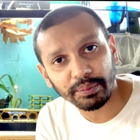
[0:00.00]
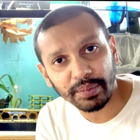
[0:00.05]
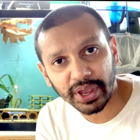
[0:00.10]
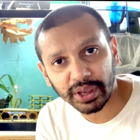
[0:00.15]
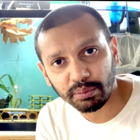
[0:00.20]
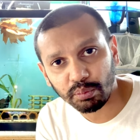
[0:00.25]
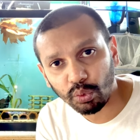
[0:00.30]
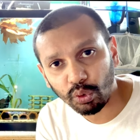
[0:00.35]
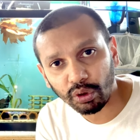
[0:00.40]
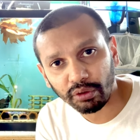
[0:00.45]

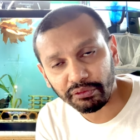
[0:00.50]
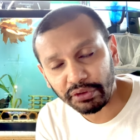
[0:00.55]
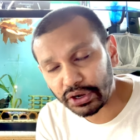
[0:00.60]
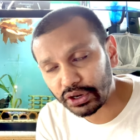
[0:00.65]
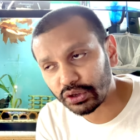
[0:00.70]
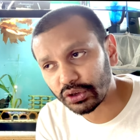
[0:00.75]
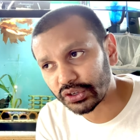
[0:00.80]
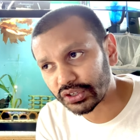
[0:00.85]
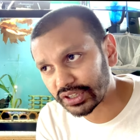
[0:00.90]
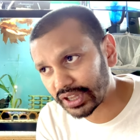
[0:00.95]
make more
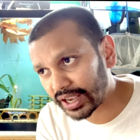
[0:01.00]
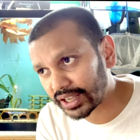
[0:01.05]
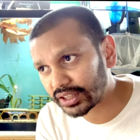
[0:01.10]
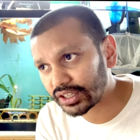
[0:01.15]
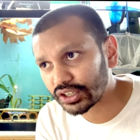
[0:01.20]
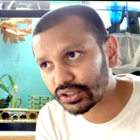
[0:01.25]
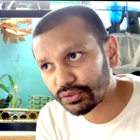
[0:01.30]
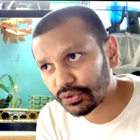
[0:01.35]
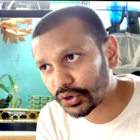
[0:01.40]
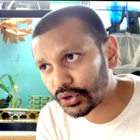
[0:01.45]
videos like
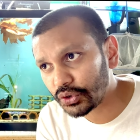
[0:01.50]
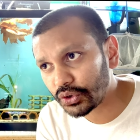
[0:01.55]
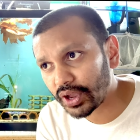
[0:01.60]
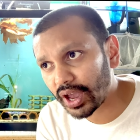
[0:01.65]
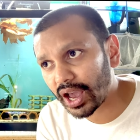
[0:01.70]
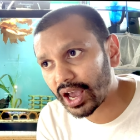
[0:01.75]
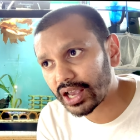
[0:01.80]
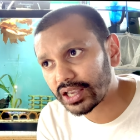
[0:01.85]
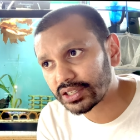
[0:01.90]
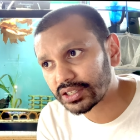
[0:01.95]
this for you
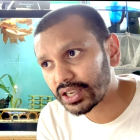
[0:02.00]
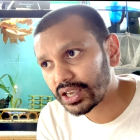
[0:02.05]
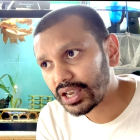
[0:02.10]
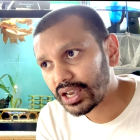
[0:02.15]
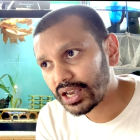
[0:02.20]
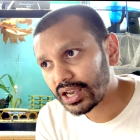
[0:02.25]
guys.